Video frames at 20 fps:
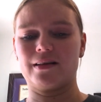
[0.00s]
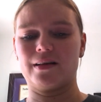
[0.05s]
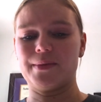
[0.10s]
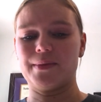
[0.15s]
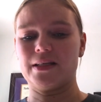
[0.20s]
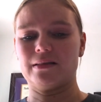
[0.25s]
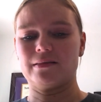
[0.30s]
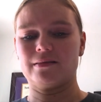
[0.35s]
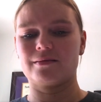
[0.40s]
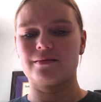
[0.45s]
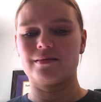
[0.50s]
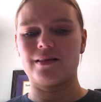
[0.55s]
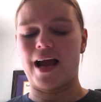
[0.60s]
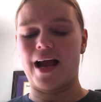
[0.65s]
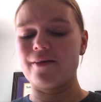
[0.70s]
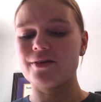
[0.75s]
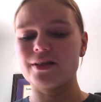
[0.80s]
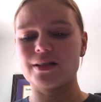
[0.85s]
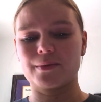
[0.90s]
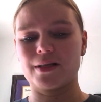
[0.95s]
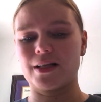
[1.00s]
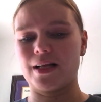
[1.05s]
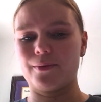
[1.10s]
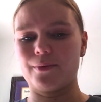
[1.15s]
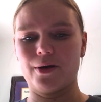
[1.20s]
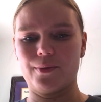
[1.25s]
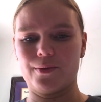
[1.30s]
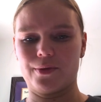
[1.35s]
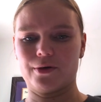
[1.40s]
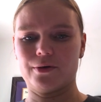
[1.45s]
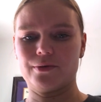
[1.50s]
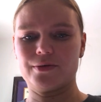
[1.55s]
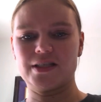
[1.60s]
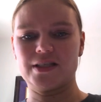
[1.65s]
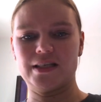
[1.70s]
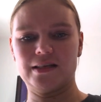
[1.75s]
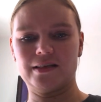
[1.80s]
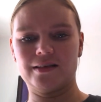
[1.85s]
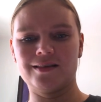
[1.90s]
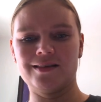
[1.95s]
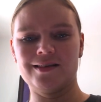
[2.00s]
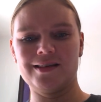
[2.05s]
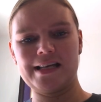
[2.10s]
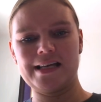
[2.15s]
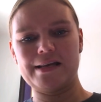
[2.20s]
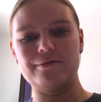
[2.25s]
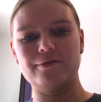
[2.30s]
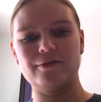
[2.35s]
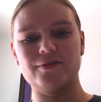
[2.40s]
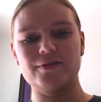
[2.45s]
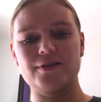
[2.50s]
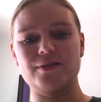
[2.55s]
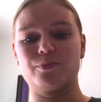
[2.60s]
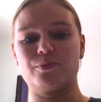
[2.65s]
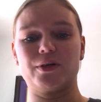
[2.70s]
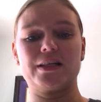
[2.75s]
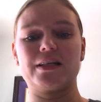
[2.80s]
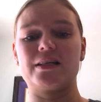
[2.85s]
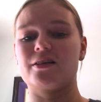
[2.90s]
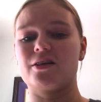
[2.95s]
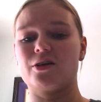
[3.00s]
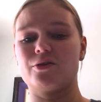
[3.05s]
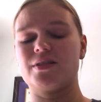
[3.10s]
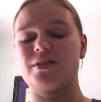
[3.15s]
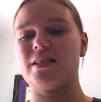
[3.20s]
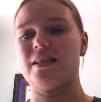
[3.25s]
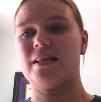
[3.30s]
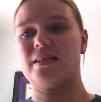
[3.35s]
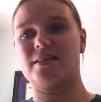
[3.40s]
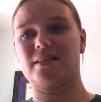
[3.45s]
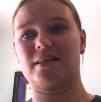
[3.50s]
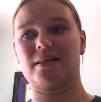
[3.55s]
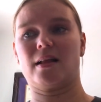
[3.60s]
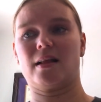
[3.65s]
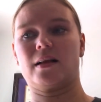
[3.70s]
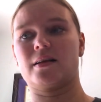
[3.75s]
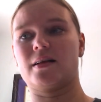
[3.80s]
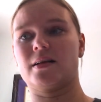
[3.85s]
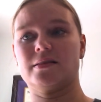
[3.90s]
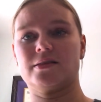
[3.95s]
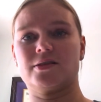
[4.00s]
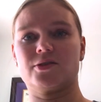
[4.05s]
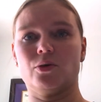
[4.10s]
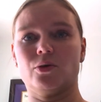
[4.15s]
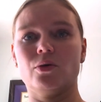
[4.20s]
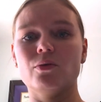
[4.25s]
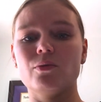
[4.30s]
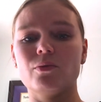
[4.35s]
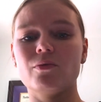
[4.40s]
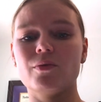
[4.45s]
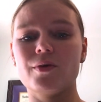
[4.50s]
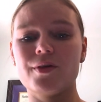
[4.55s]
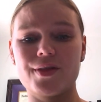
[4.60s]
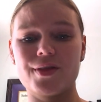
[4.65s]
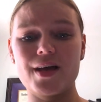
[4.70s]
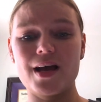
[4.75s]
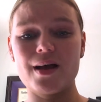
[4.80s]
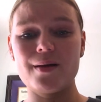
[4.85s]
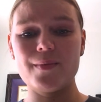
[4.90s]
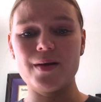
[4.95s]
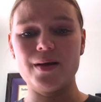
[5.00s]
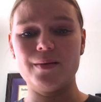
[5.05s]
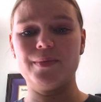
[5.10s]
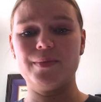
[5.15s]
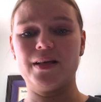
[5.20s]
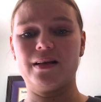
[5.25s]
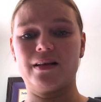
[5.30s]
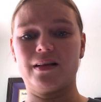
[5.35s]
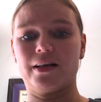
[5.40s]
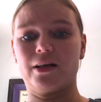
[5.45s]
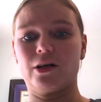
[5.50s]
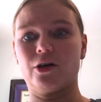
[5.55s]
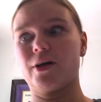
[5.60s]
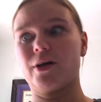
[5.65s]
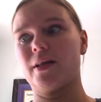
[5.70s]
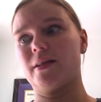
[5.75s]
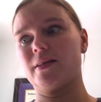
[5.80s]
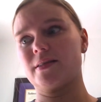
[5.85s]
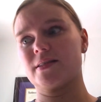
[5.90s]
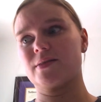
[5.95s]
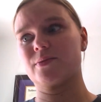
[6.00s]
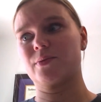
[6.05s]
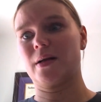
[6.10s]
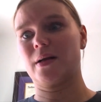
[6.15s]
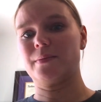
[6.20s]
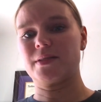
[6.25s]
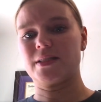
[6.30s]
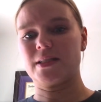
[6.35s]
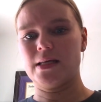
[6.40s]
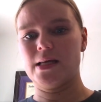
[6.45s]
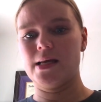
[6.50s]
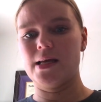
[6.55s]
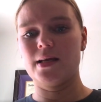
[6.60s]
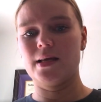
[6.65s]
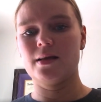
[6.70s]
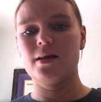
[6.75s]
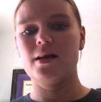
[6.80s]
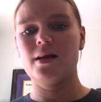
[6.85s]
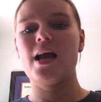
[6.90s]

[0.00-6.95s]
I mean, having them collaborate with an OT, even if it's bringing an OT in to consult with them and being like, okay, this is what I'm seeing,